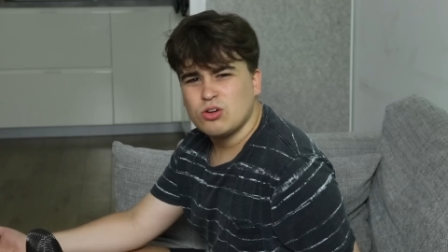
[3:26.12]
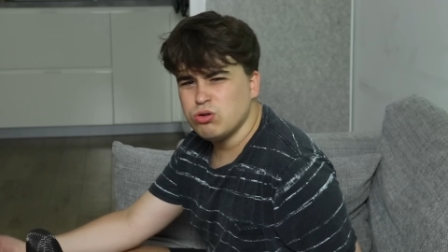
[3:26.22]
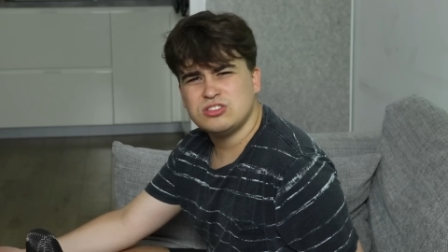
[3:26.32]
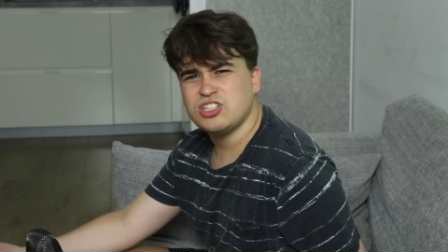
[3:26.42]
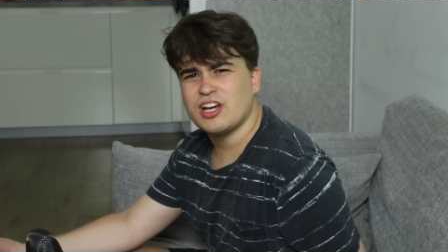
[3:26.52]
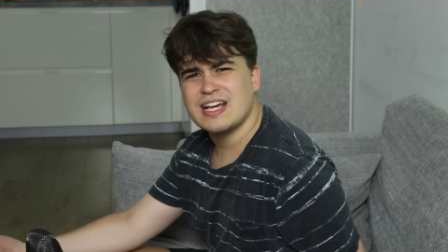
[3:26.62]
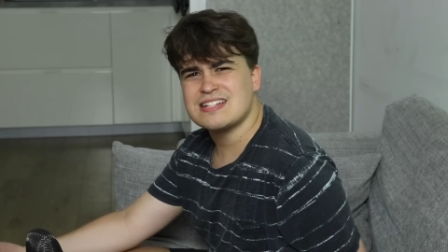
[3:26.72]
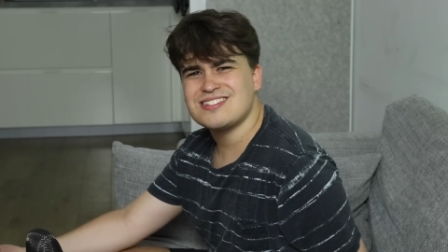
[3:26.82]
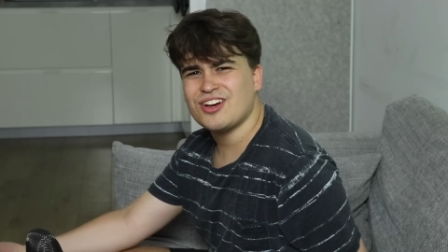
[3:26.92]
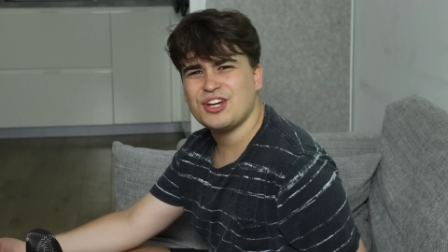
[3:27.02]
course you're gonna get
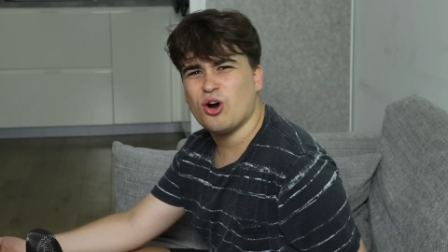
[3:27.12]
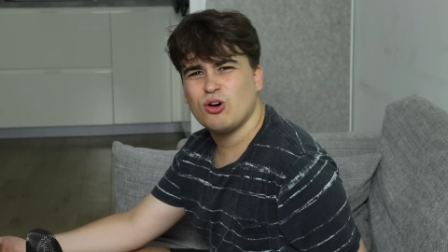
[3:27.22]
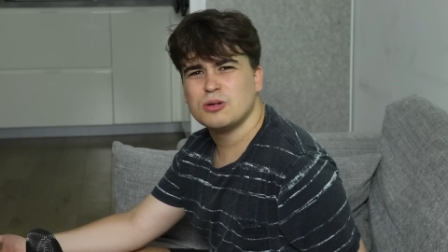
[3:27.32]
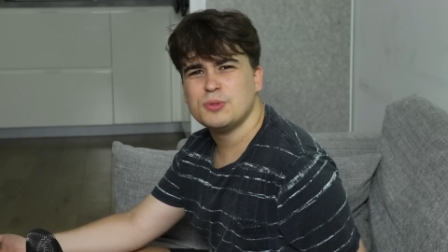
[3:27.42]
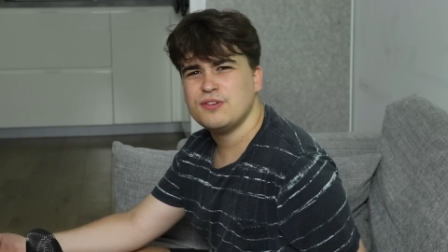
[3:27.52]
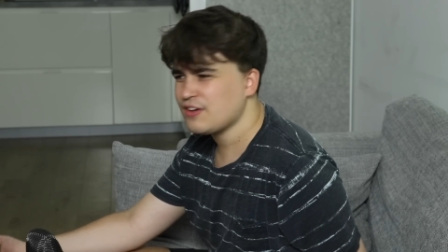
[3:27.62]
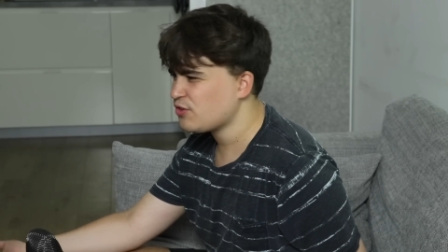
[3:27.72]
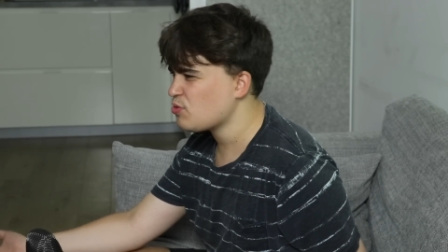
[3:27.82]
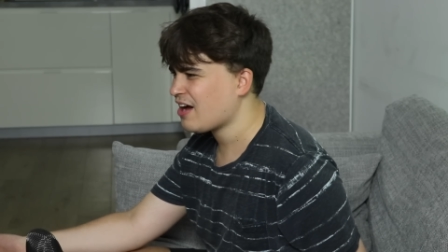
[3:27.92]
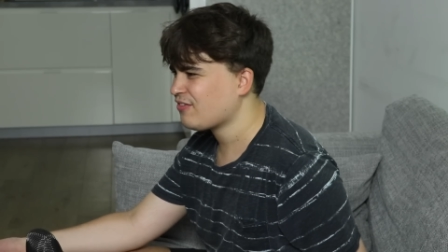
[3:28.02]
stuck in a horror movie if
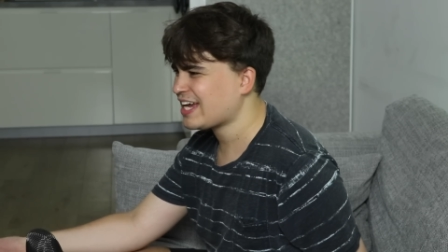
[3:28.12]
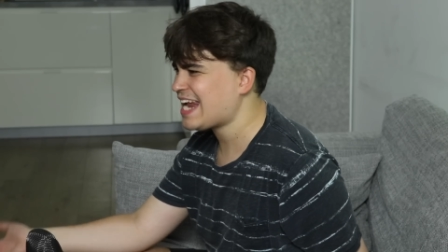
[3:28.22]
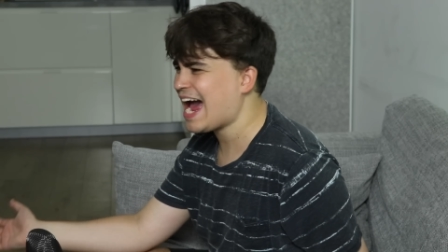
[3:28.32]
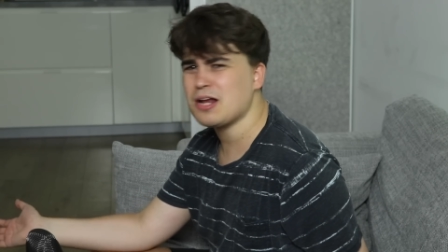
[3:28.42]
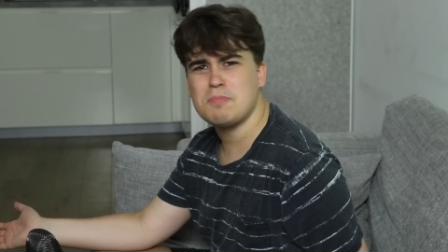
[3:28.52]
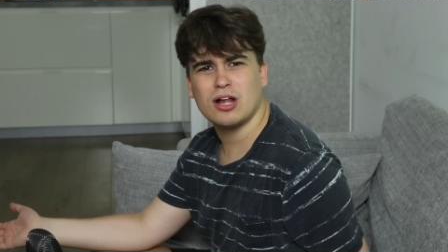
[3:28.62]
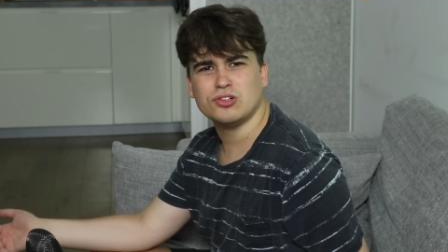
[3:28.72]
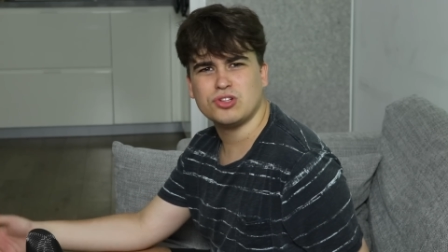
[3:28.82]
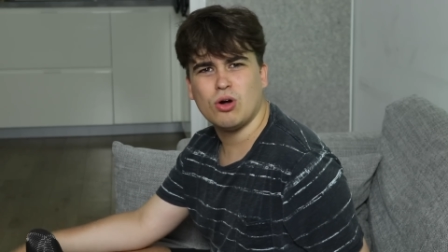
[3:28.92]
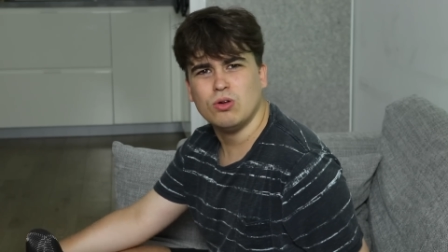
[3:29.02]
you have like an Annabelle
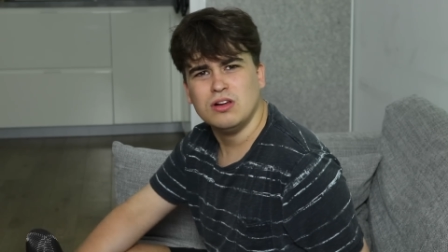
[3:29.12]
doll.